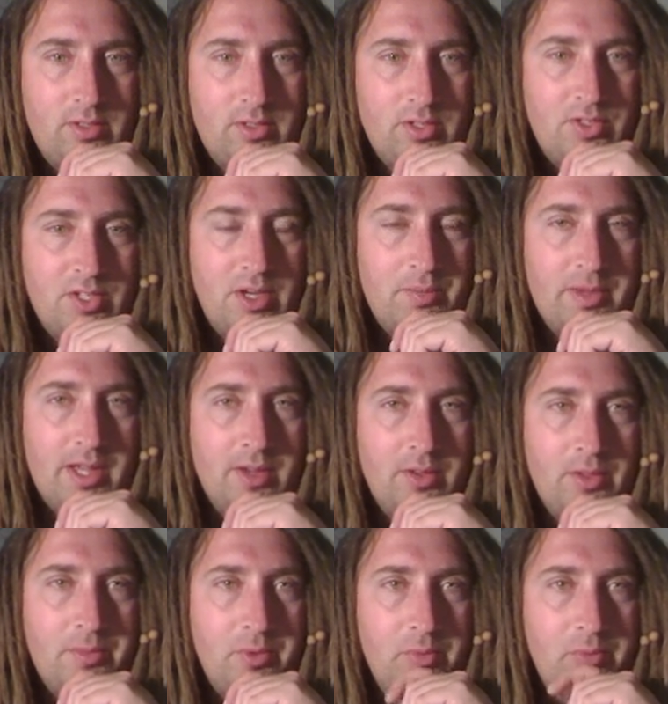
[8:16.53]
to say about
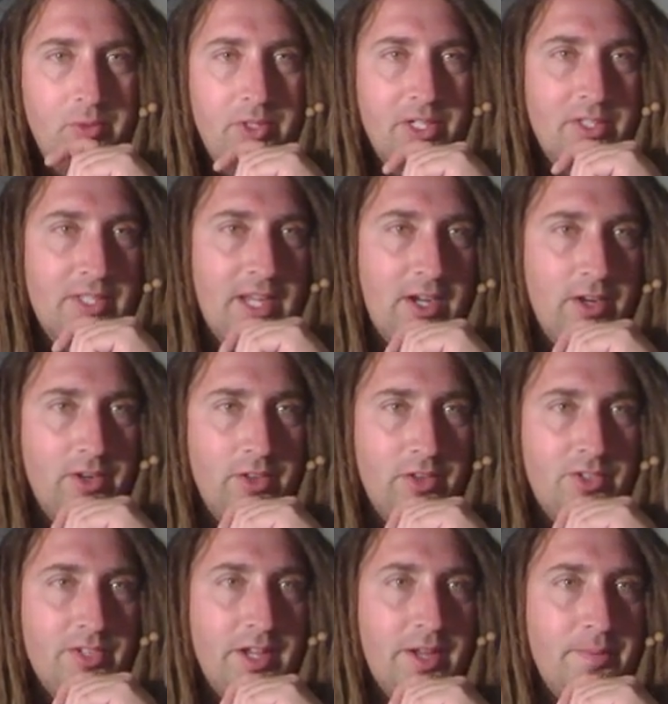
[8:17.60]
it. We'll look at that at another
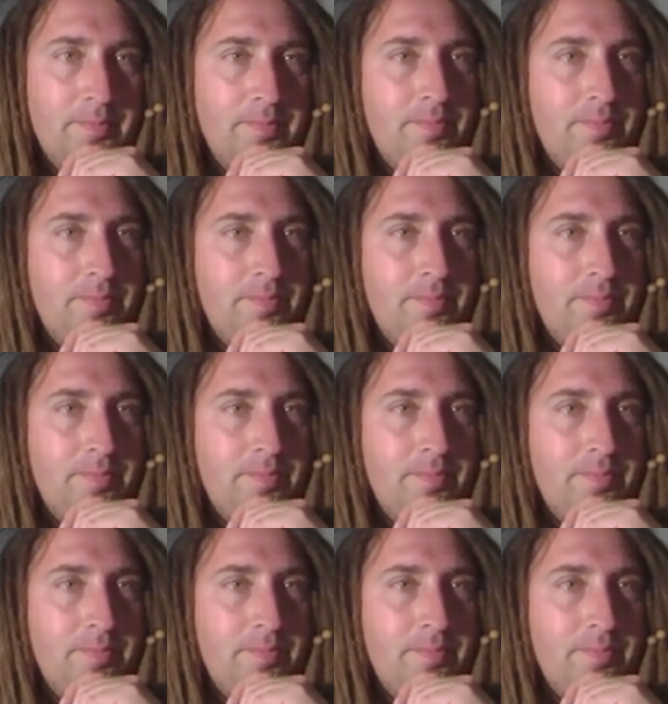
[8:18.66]
time.